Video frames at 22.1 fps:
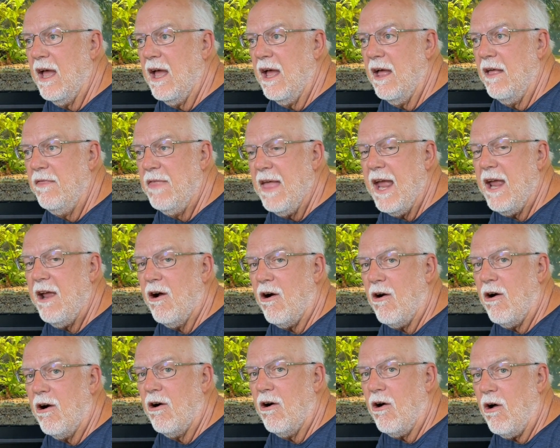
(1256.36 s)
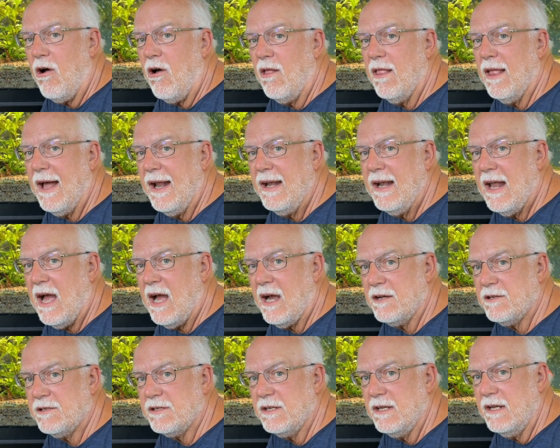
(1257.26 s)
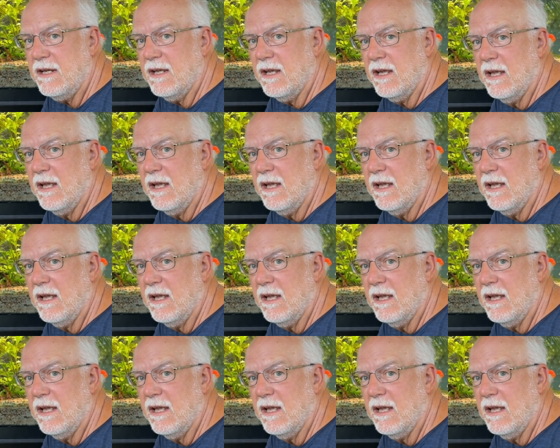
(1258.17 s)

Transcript: they are all anoxic.